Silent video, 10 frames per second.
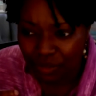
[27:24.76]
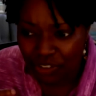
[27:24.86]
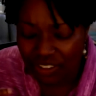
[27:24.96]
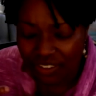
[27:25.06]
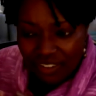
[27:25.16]

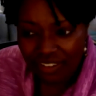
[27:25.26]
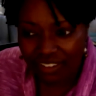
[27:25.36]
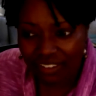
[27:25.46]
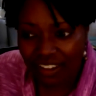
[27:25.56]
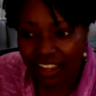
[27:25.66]
just
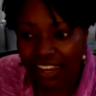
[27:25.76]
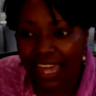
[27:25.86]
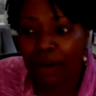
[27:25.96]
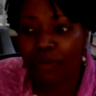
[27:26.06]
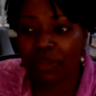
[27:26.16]

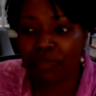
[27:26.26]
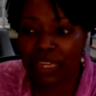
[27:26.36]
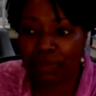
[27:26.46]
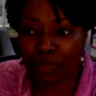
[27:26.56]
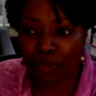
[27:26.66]
allowing
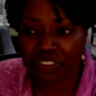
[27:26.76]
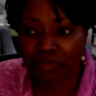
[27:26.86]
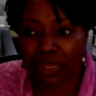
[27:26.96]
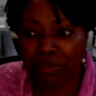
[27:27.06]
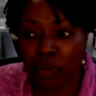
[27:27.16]
people to
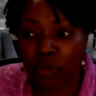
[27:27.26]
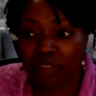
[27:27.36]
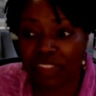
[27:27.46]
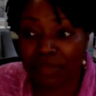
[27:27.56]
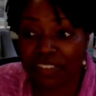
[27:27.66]
be more
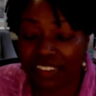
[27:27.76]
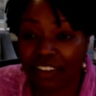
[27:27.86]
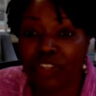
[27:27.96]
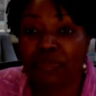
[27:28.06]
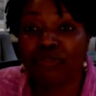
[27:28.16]
of
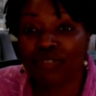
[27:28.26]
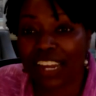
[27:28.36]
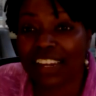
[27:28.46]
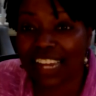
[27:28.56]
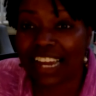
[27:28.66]
themselves, but
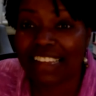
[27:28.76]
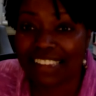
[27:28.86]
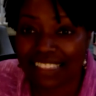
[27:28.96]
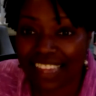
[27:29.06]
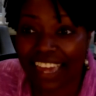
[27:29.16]

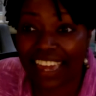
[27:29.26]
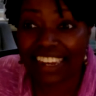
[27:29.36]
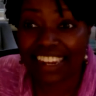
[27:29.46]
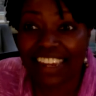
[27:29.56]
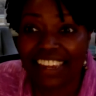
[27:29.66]
recognizing that
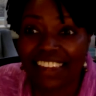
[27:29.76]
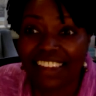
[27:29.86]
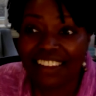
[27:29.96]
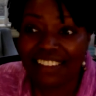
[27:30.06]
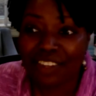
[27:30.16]

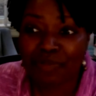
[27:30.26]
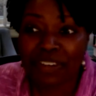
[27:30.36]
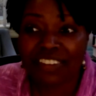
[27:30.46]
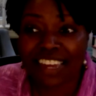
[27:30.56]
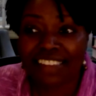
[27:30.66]
just
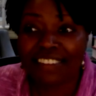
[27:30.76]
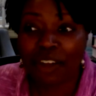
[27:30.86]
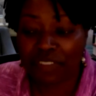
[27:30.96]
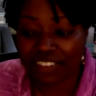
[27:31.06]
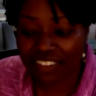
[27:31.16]
because that
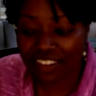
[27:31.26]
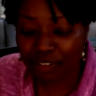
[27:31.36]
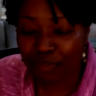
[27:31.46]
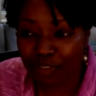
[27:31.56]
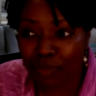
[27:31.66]
self is
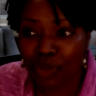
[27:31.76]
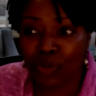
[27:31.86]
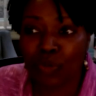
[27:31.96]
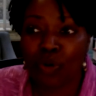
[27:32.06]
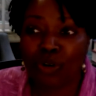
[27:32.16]
different from
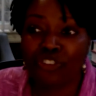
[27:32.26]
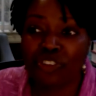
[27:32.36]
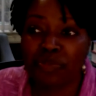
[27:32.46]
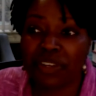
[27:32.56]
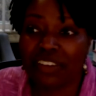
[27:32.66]
you, or
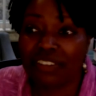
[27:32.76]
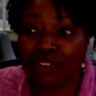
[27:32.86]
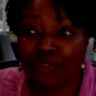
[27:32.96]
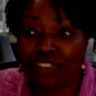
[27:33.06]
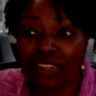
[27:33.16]
just because
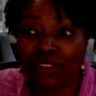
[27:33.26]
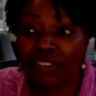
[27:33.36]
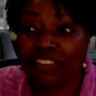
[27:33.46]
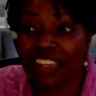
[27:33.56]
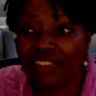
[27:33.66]
you've seen
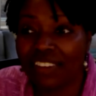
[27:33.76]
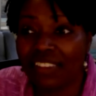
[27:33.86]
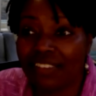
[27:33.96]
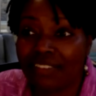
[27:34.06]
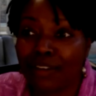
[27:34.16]
on TV
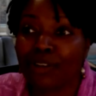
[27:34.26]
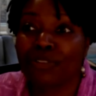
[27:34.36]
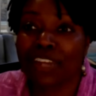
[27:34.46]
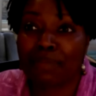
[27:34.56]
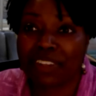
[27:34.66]
these
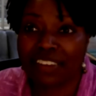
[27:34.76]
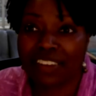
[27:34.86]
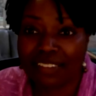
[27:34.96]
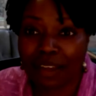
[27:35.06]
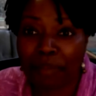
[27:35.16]
stereotypes
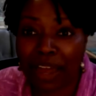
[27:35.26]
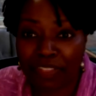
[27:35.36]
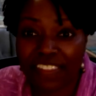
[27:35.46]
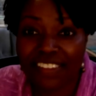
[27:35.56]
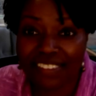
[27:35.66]
again
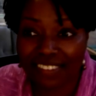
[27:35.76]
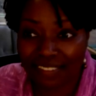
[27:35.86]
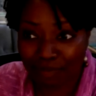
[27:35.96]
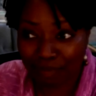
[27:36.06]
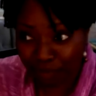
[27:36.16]
about this
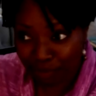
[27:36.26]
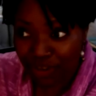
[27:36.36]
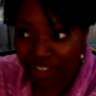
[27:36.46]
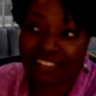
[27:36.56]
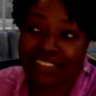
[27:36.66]

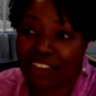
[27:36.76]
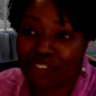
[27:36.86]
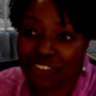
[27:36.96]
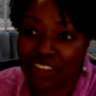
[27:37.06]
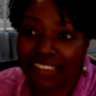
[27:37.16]

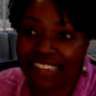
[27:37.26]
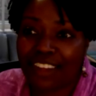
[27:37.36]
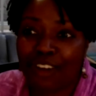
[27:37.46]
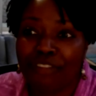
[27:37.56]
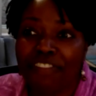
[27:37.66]
presentation of a
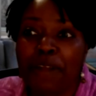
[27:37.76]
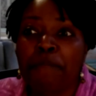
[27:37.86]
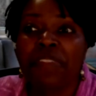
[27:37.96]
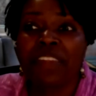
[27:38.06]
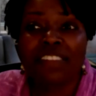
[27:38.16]
self,
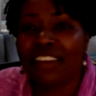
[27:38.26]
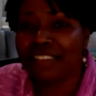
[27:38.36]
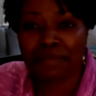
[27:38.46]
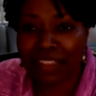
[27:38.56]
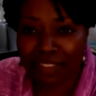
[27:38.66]

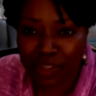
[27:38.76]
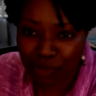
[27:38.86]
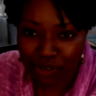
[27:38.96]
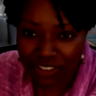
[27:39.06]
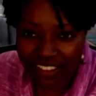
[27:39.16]
doesn't mean that this
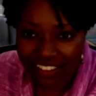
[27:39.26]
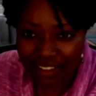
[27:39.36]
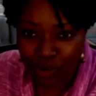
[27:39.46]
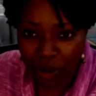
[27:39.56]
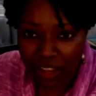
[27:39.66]
person is
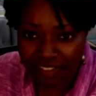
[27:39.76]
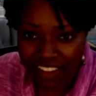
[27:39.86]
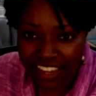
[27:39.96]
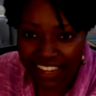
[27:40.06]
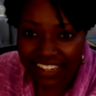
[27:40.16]
less
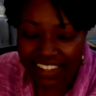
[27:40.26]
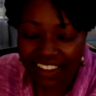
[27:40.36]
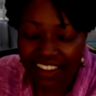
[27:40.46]
qualified.